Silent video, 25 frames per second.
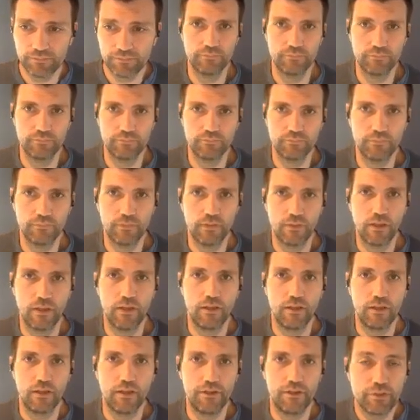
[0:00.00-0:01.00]
Now that you've
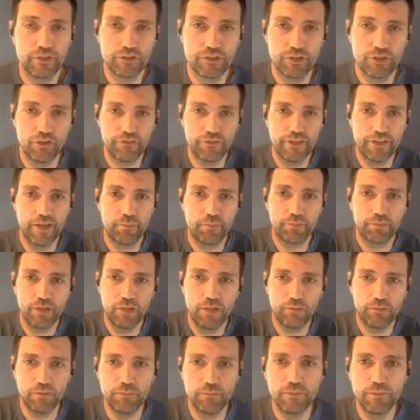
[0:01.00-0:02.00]
taken a moment to solve that
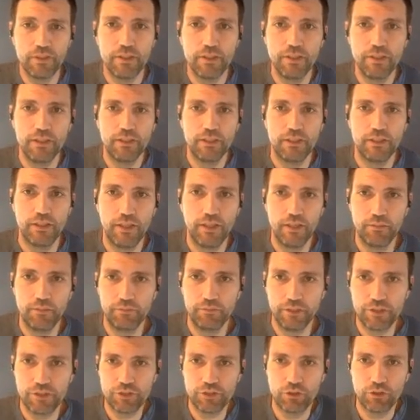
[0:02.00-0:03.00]
problem,
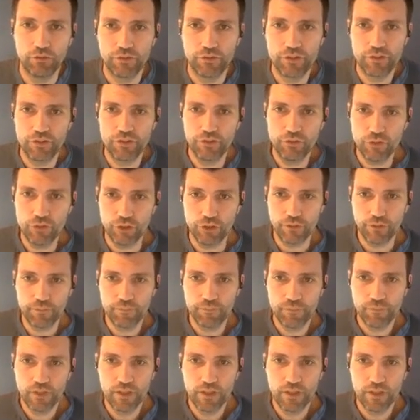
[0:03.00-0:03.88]
let's go over the solution.